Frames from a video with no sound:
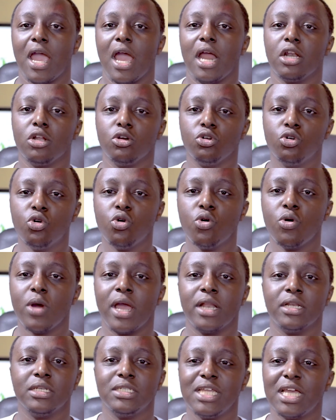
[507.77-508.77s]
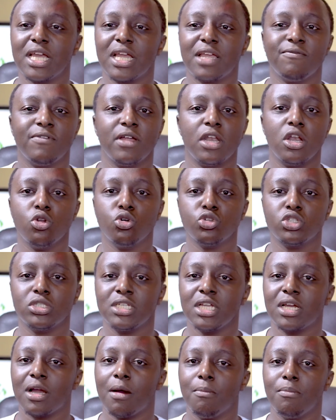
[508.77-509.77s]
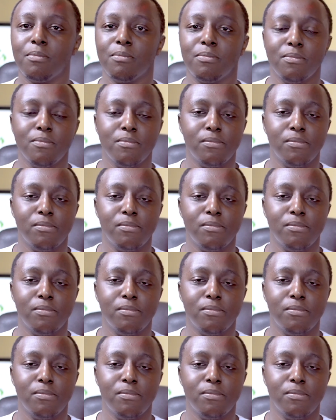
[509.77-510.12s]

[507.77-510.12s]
and go and take even notes. Take a